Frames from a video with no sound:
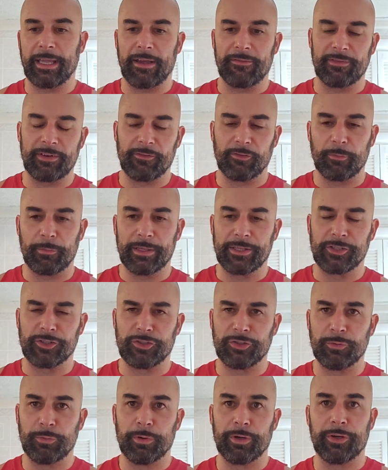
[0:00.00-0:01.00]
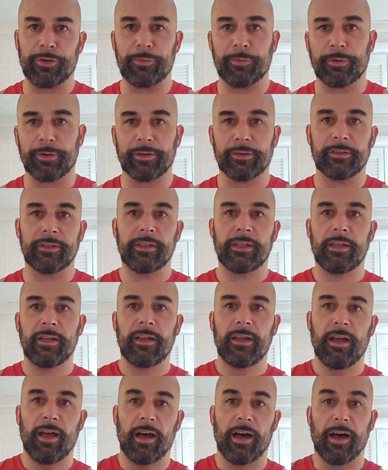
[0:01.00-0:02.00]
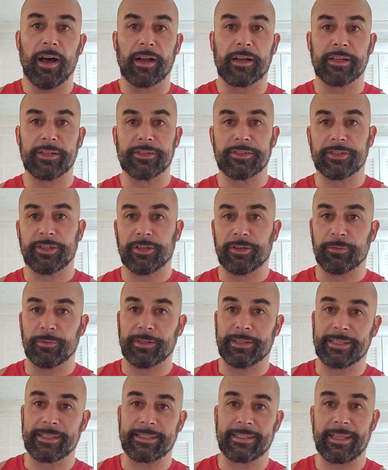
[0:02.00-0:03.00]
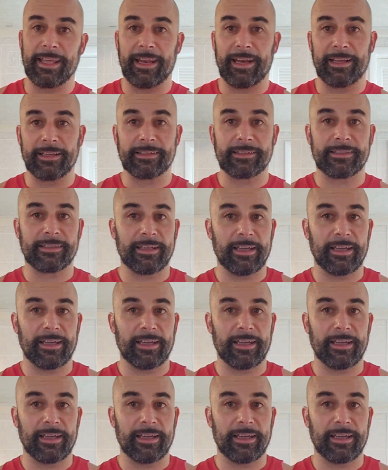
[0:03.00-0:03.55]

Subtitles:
I've never been super duper concerned with aesthetics.